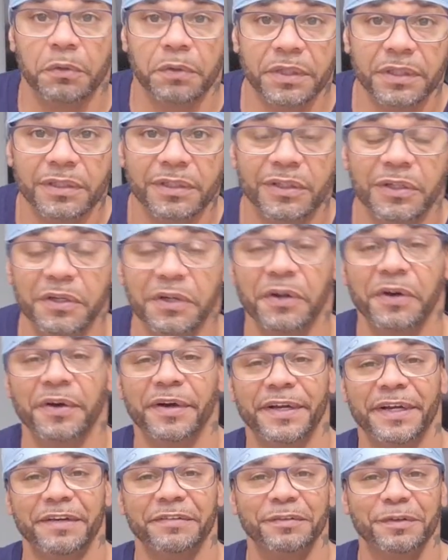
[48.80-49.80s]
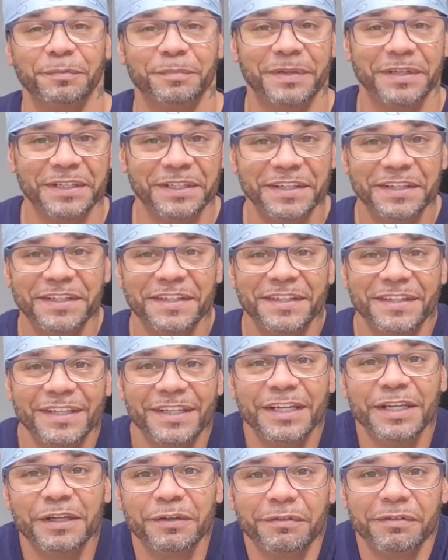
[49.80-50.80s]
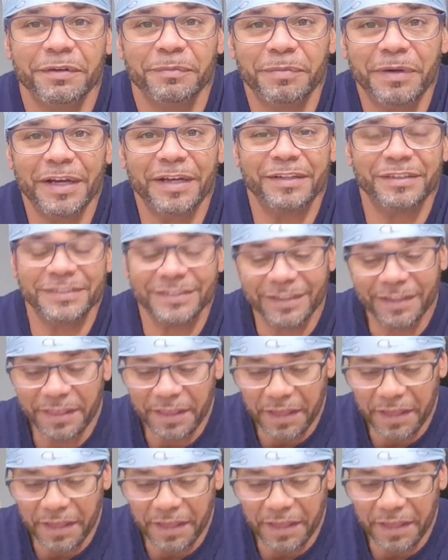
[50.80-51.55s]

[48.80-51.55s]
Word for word: going on, everybody? Everybody's